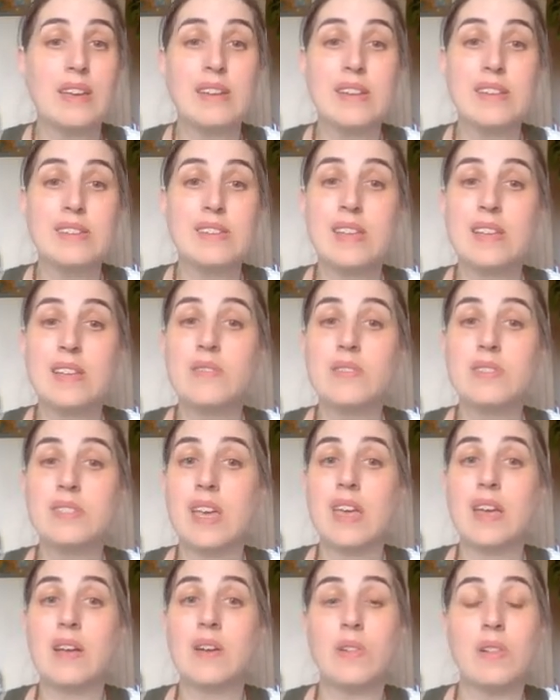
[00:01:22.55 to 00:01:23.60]
And instead of
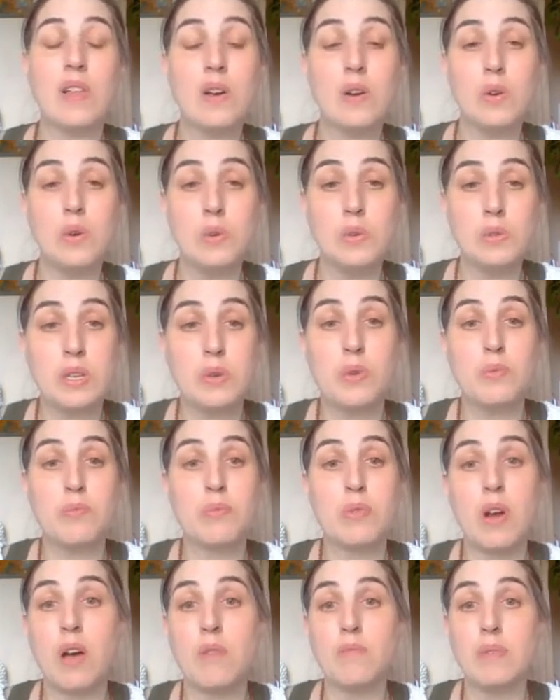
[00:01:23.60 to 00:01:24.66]
saying close, it would
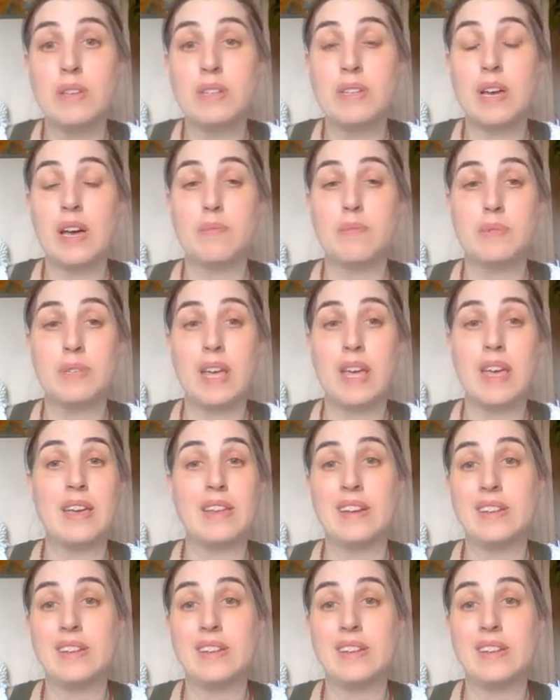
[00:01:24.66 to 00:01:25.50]
prompt me to update.